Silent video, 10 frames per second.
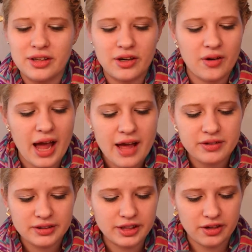You know, I
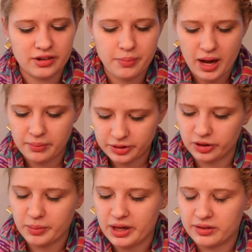haven't shared a
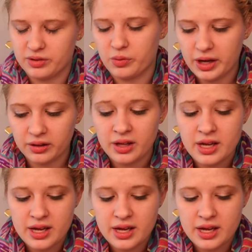Popsugar box in a while,